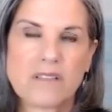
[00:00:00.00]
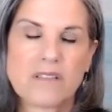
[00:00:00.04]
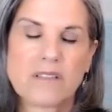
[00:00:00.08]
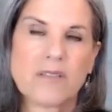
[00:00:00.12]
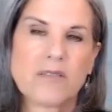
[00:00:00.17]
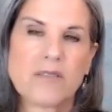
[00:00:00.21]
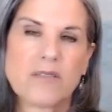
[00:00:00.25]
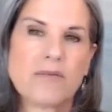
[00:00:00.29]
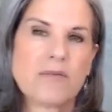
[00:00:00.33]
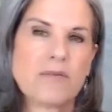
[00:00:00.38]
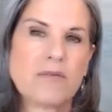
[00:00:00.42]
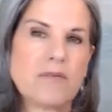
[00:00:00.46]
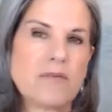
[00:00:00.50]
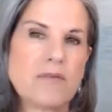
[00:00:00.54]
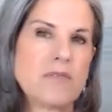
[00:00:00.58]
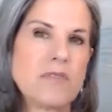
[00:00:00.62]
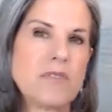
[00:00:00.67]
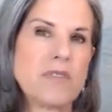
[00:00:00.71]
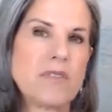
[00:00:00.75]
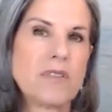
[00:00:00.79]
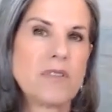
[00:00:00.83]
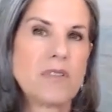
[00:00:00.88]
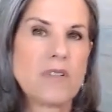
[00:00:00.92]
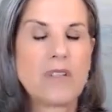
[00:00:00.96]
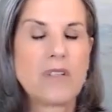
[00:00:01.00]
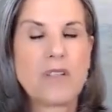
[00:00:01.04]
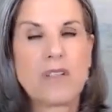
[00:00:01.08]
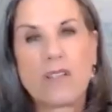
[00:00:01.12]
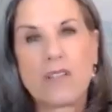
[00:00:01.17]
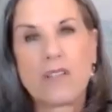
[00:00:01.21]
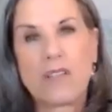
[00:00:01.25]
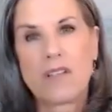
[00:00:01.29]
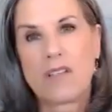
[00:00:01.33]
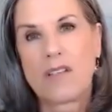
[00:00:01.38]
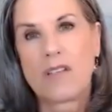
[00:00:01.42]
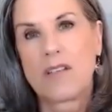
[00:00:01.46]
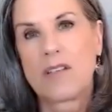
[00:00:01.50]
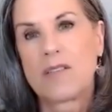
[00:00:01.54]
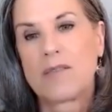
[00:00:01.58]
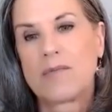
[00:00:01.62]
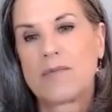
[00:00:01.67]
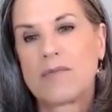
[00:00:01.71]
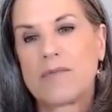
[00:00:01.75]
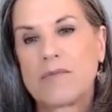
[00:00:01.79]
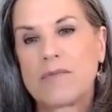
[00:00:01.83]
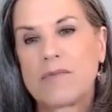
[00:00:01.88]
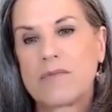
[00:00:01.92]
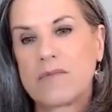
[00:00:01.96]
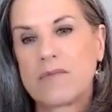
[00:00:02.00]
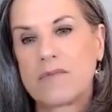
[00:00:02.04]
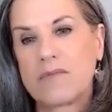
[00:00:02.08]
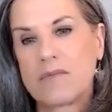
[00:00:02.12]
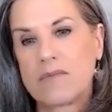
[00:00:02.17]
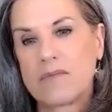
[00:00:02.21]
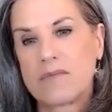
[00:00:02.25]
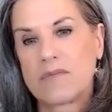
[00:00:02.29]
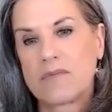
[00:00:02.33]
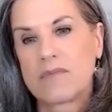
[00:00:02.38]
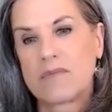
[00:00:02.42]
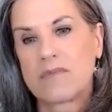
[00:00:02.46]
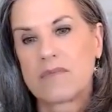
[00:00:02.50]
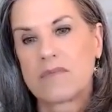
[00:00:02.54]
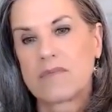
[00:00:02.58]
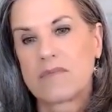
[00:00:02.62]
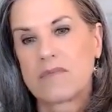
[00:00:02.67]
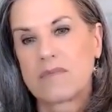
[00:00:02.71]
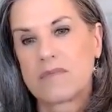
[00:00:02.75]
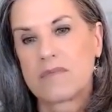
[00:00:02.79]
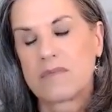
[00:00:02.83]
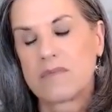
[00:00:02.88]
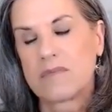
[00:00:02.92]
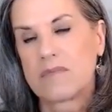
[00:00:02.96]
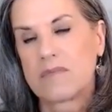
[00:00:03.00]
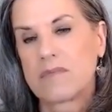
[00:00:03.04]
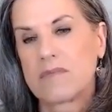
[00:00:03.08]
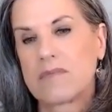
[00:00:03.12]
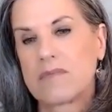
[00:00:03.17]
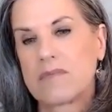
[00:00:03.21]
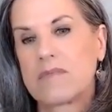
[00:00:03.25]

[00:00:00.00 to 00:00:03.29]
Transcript: (silent)